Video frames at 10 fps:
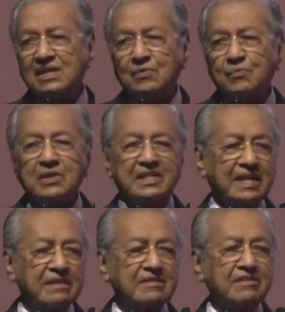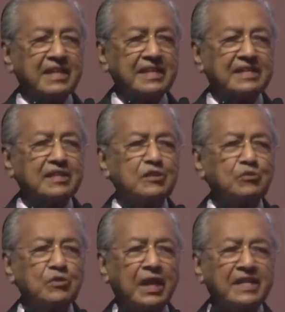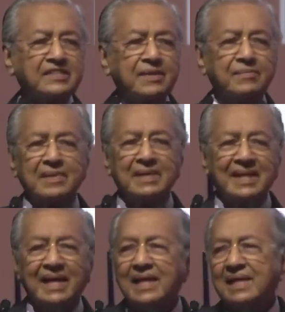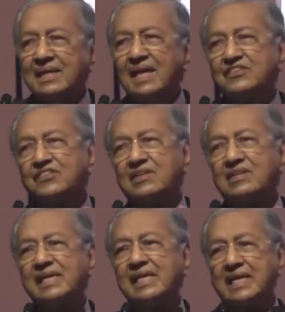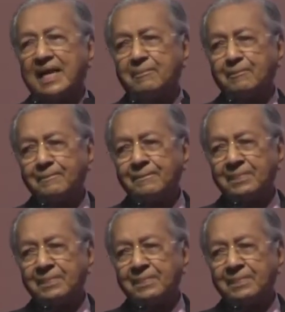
were calculated to estimate national income